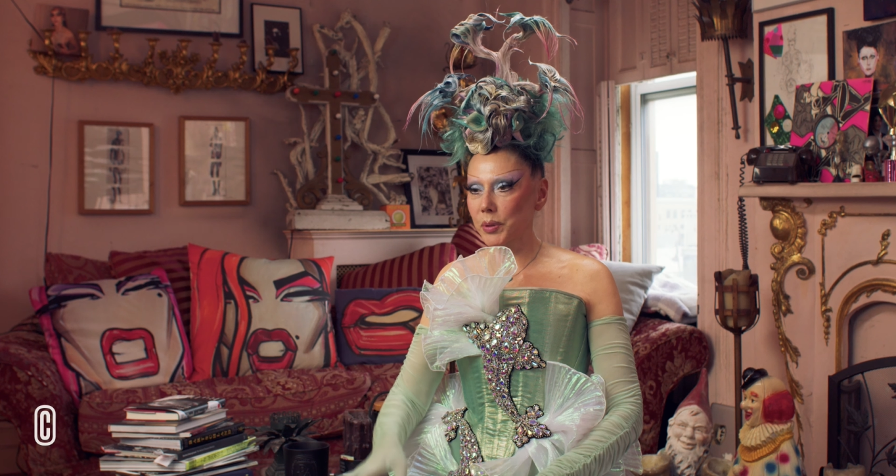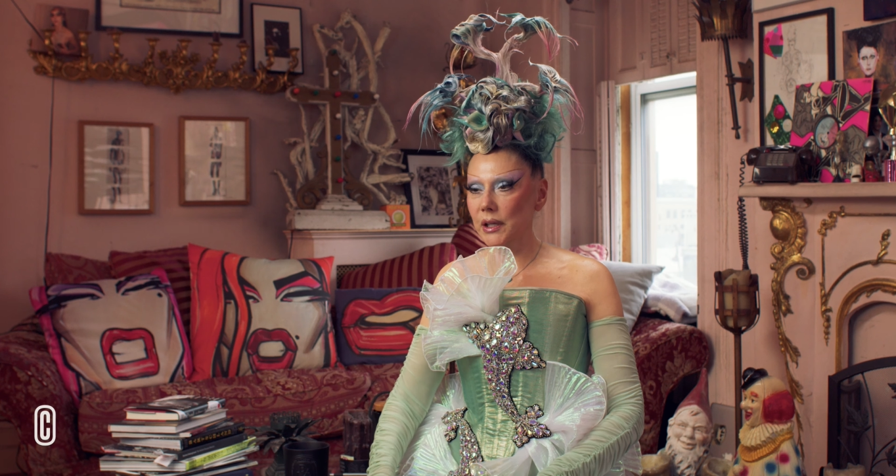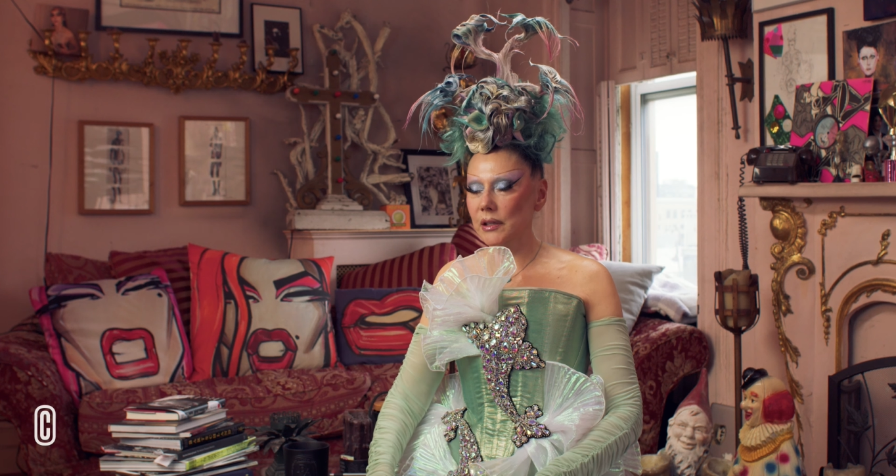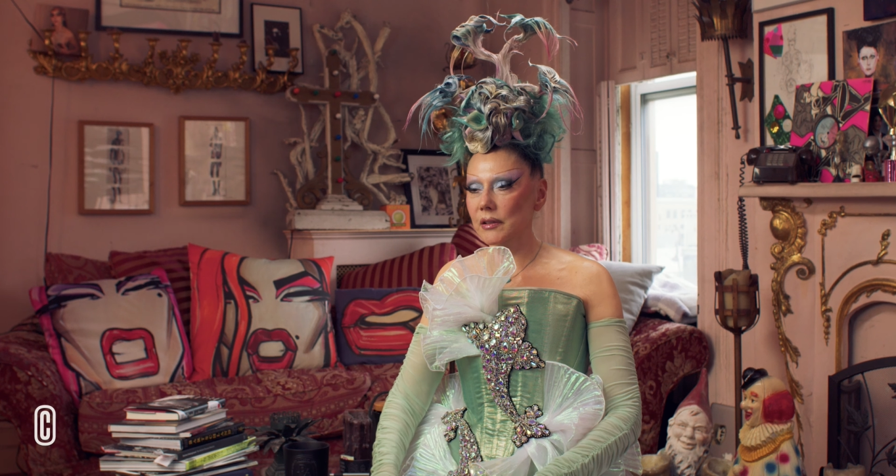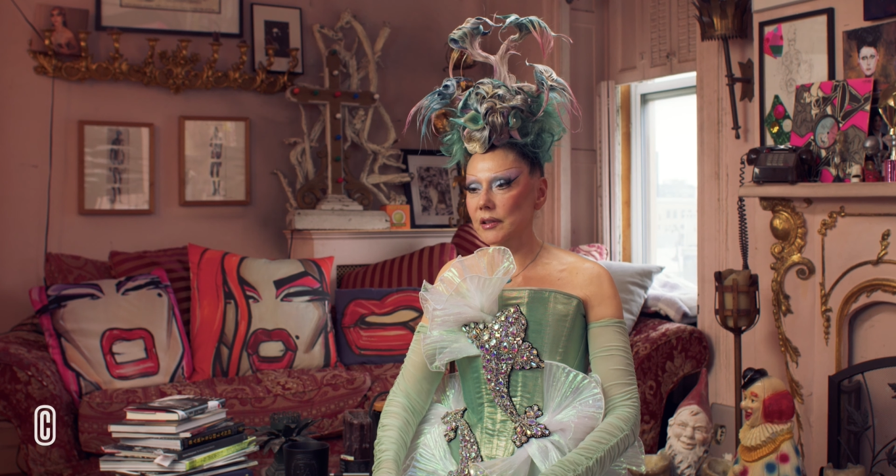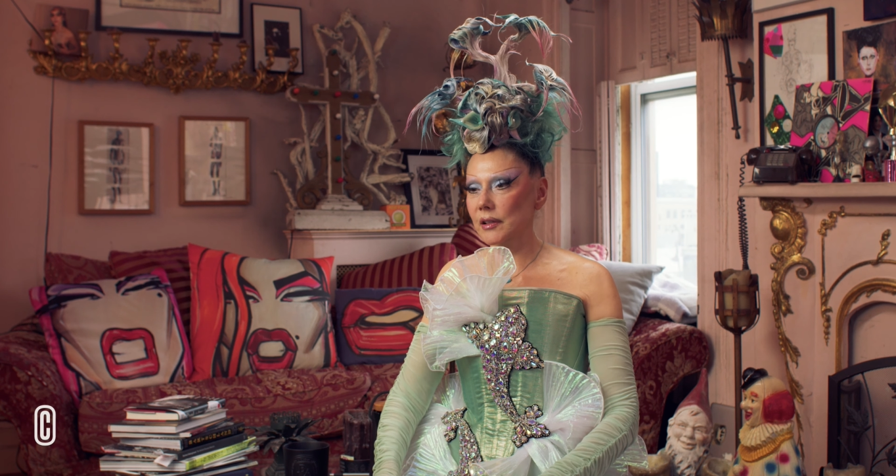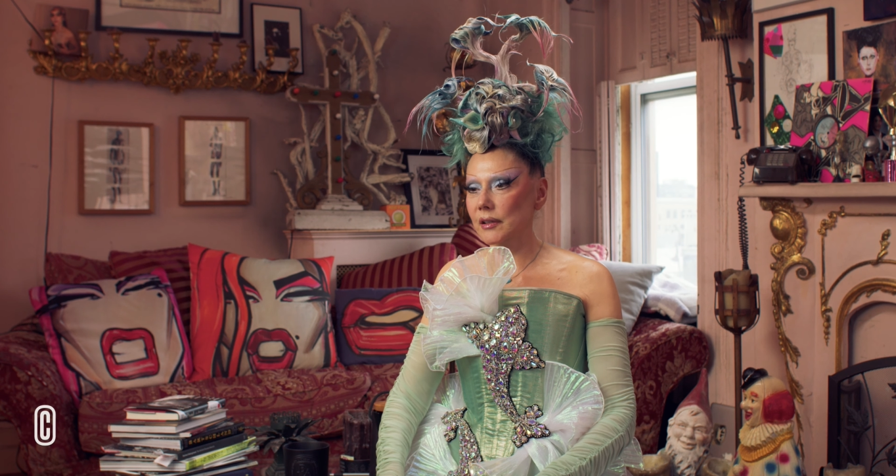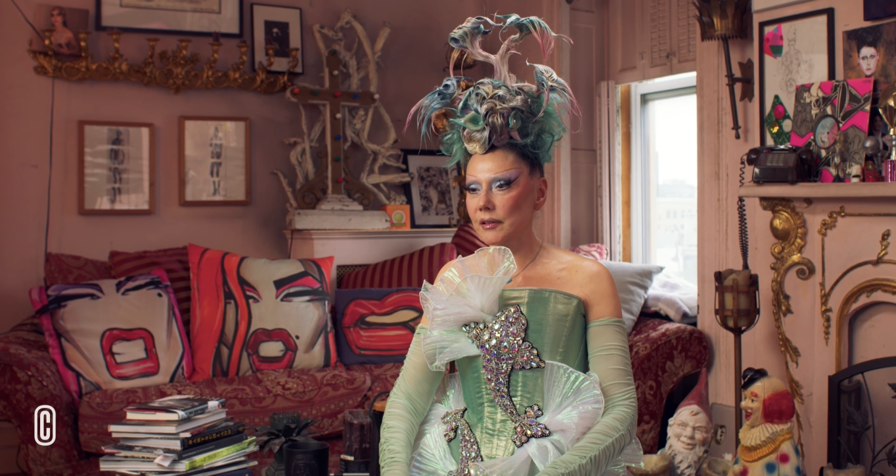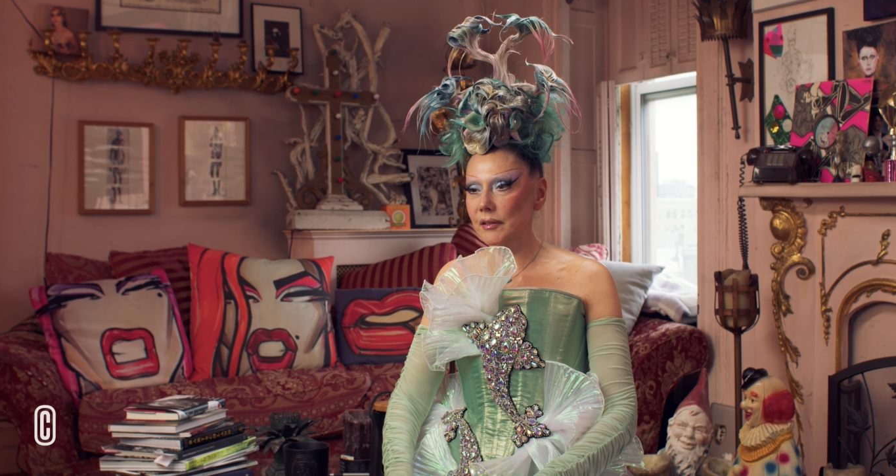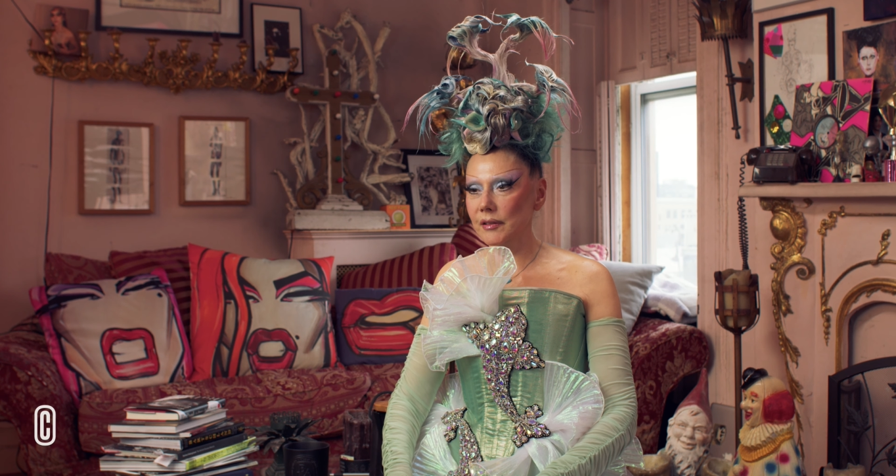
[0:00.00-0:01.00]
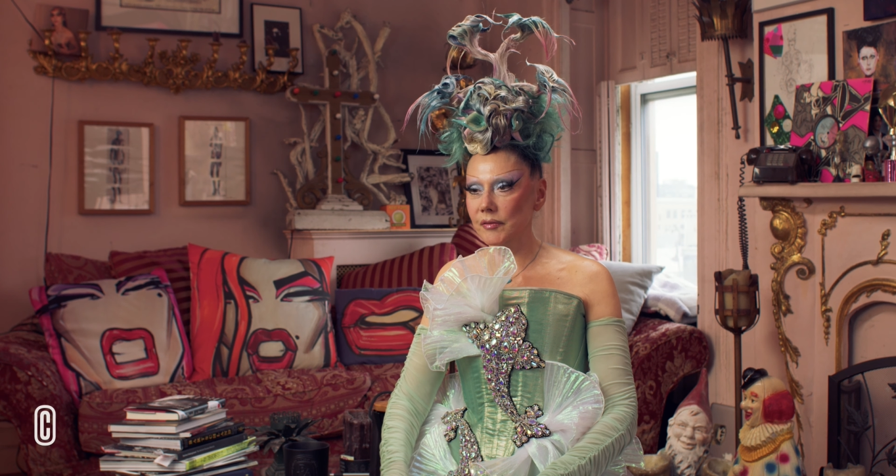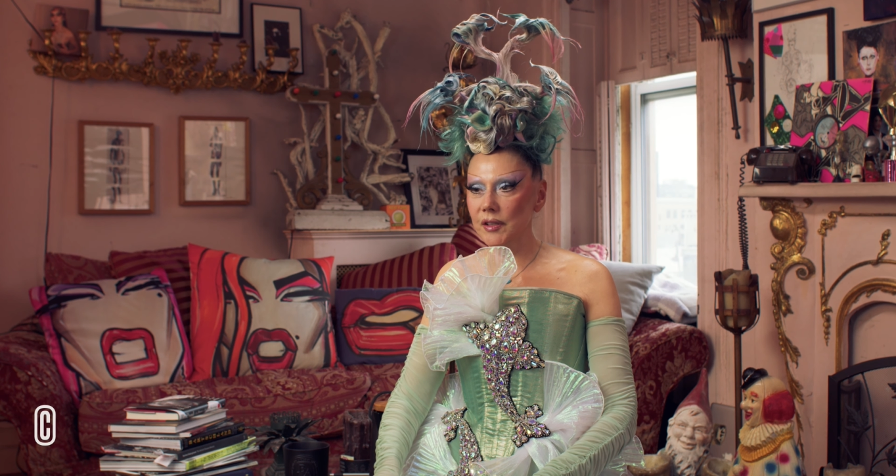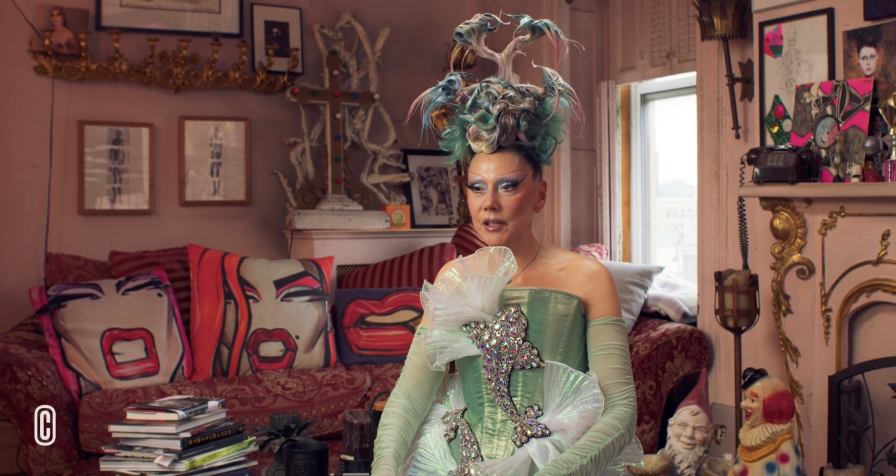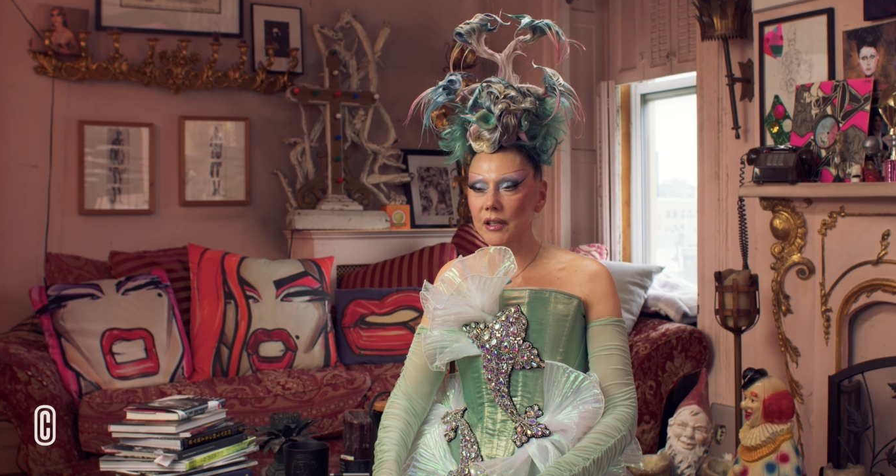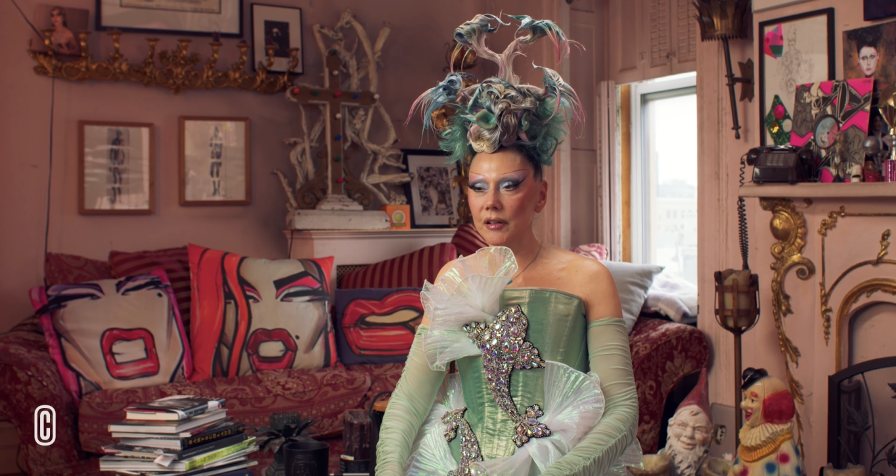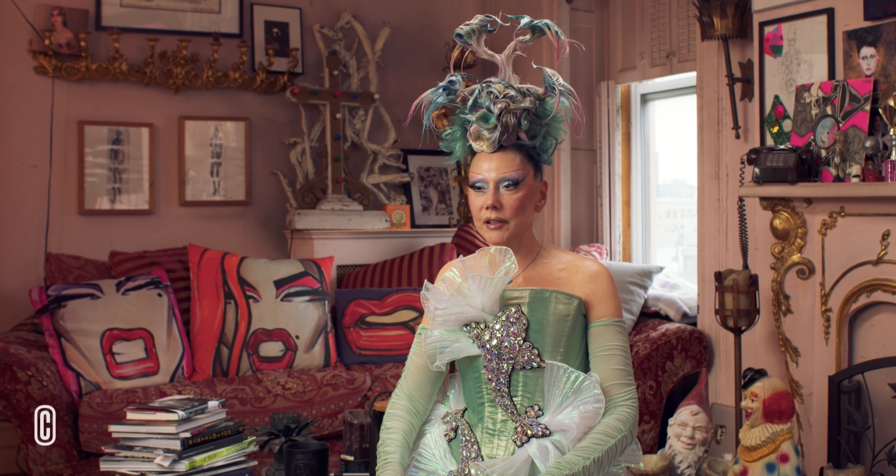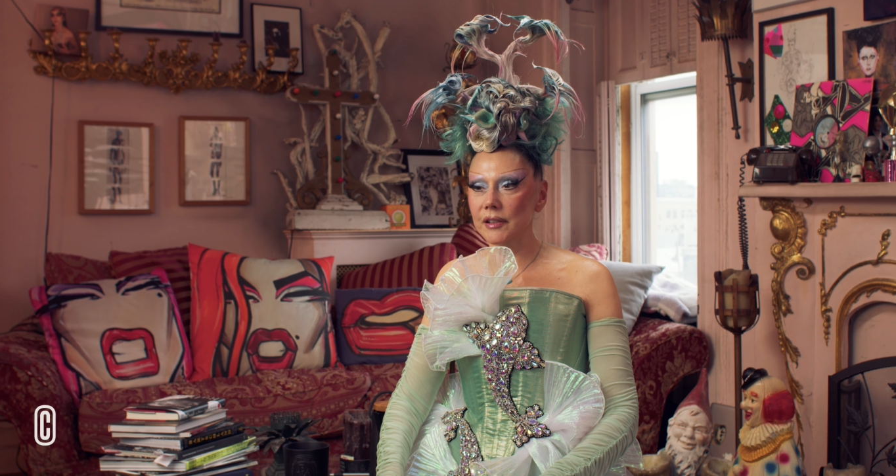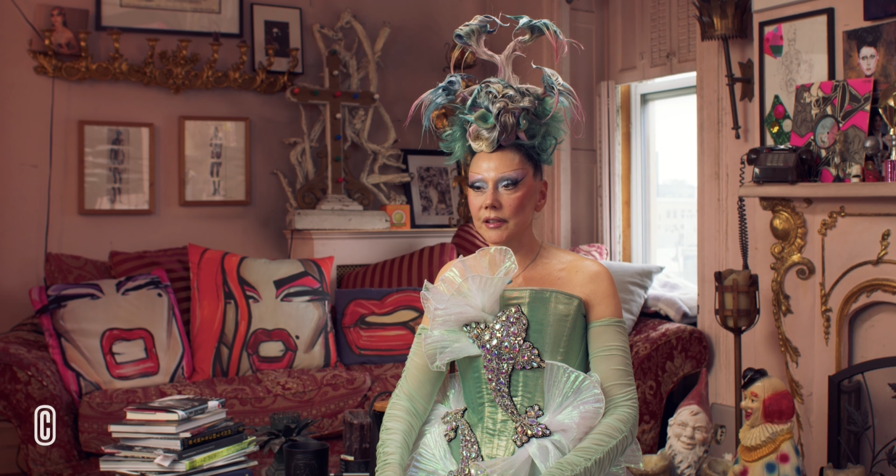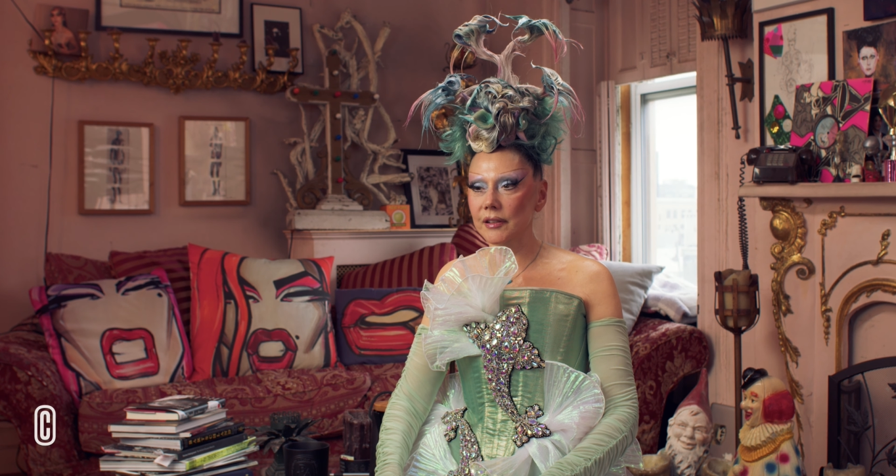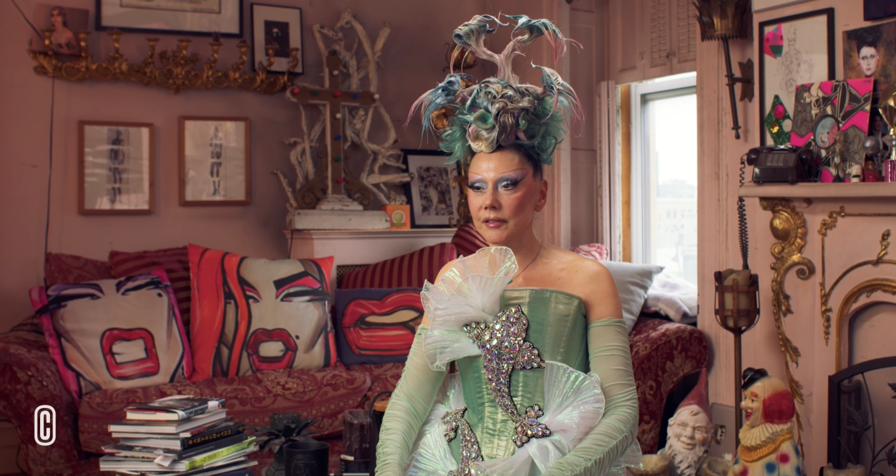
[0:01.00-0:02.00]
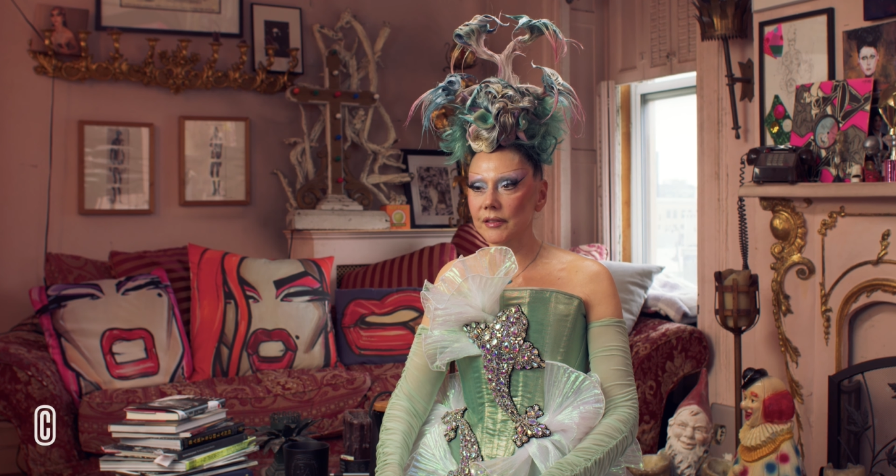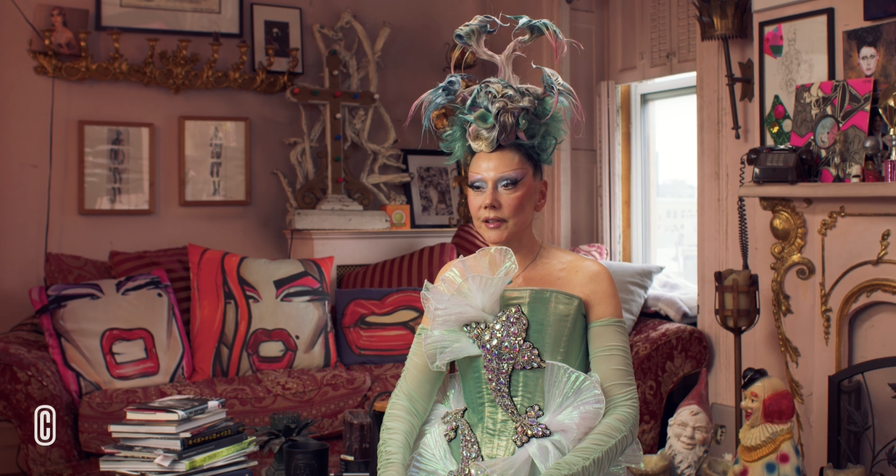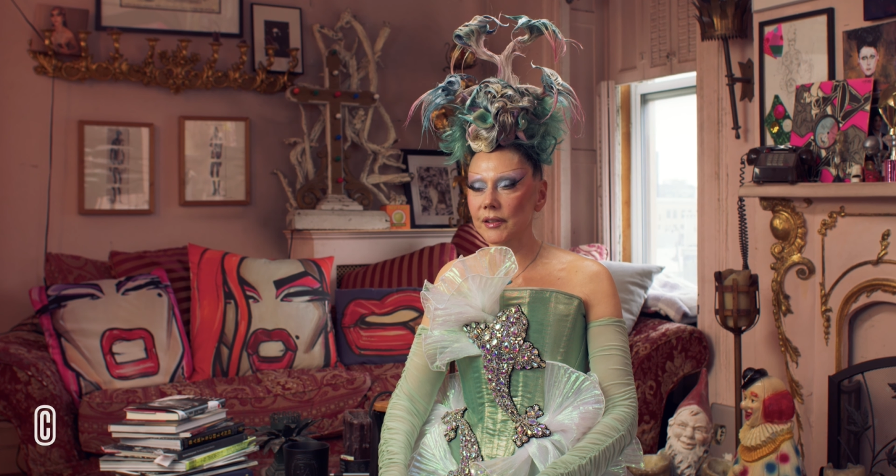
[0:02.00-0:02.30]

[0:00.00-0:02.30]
painting. I really like it.